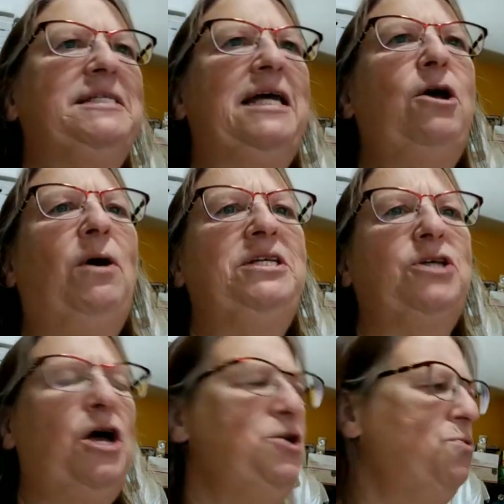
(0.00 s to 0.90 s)
I know I
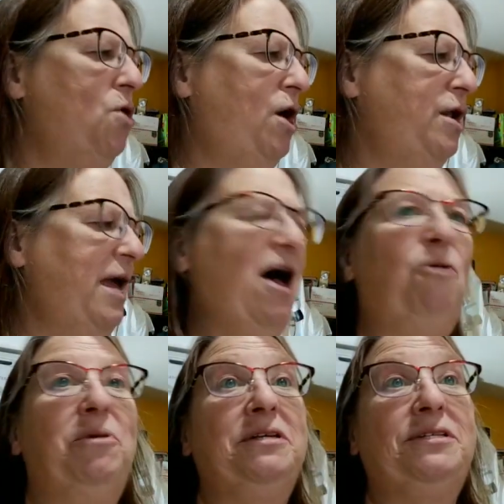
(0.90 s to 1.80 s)
saw you on
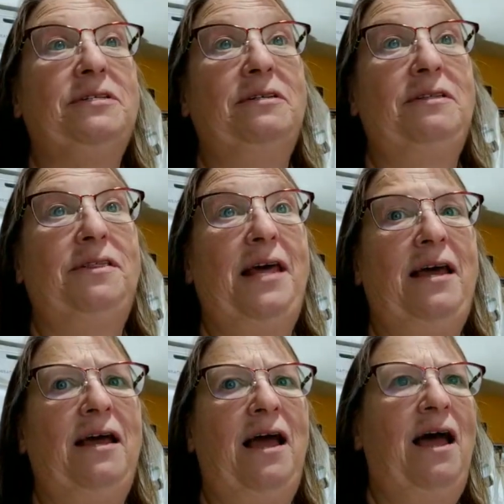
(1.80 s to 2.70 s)
Alma's
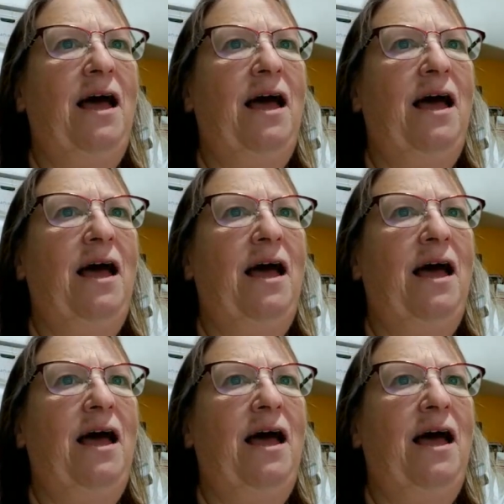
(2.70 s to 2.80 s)
thing,